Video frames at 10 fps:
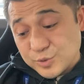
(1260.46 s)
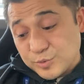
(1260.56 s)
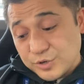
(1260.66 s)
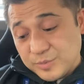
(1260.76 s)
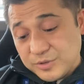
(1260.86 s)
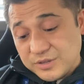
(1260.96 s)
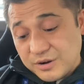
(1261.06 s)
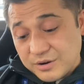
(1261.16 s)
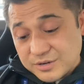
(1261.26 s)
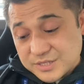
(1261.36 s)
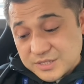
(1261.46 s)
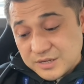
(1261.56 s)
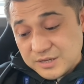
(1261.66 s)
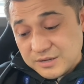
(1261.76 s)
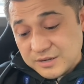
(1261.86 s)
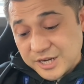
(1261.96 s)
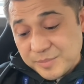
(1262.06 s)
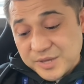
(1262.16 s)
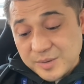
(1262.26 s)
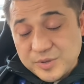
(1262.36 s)
Omori built cars, uh,
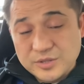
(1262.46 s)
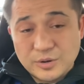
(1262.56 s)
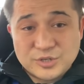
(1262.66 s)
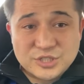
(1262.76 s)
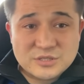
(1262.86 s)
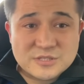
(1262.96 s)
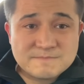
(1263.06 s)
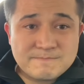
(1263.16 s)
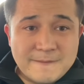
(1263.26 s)
coming up at the auctions.